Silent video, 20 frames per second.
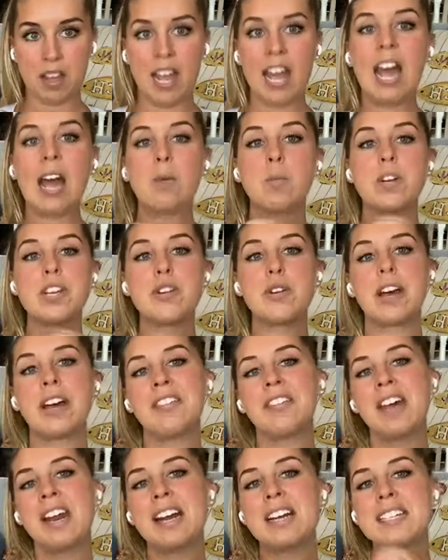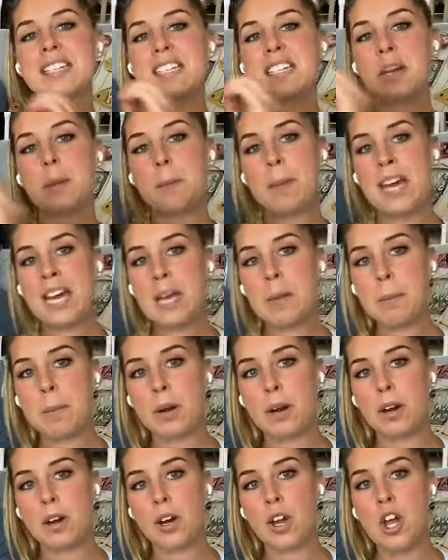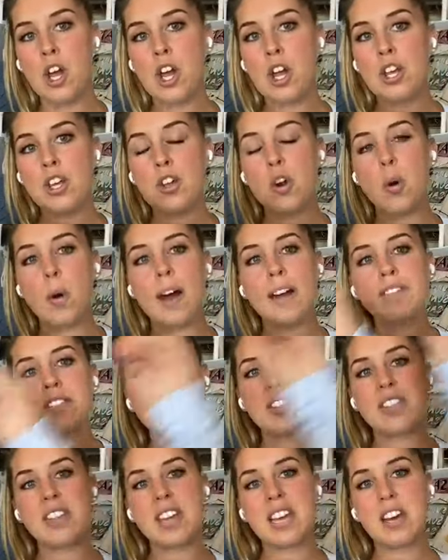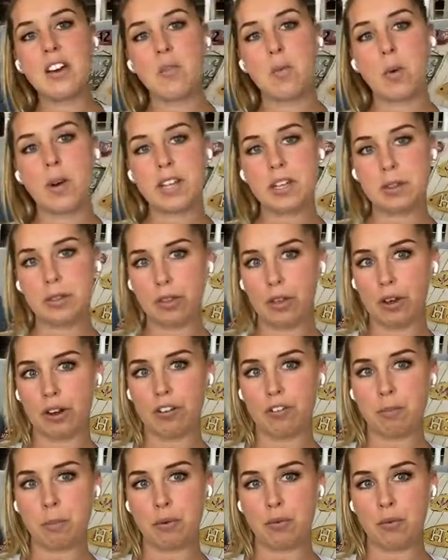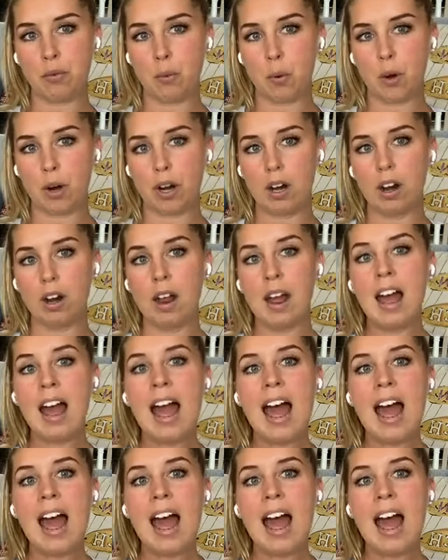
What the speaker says: And when you get that idea to paper, you don't have to think of what you thought of before.